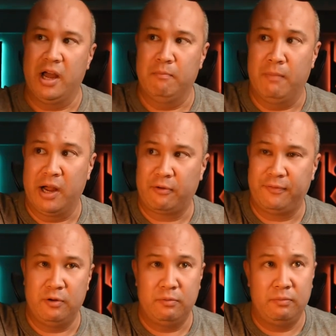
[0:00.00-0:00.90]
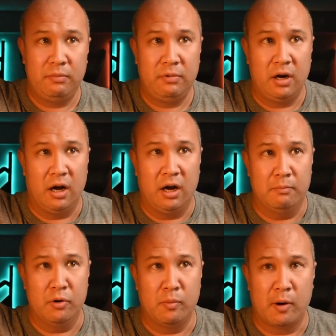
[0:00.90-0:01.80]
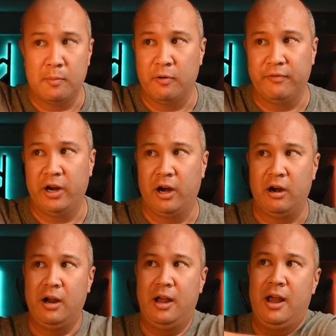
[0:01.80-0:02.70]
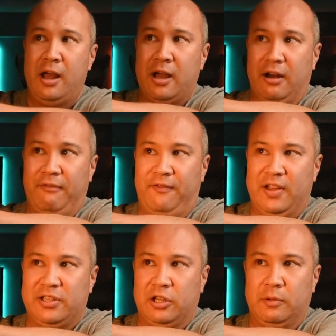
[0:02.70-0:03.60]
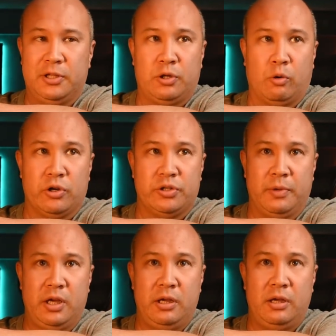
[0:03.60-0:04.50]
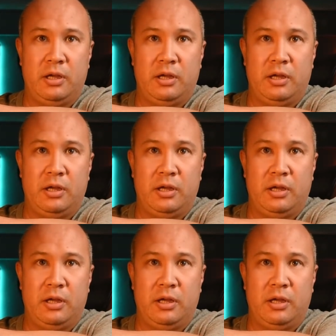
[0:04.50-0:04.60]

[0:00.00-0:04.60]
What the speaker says: microphone boom arm over here, kind of face it a little bit towards me.